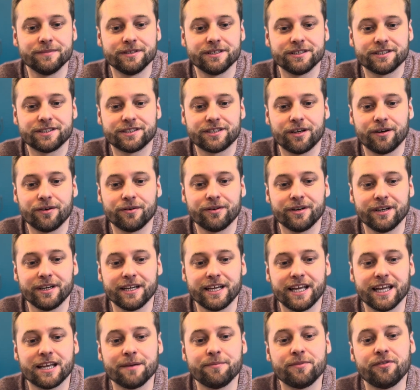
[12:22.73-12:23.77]
So
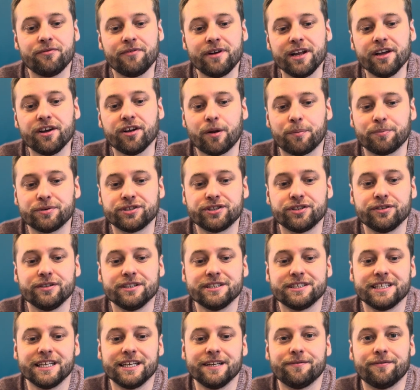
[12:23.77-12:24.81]
it can be a really good
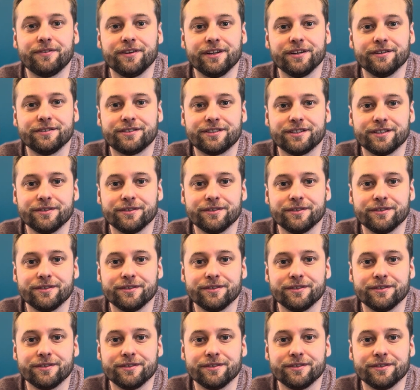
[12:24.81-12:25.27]
opportunity for you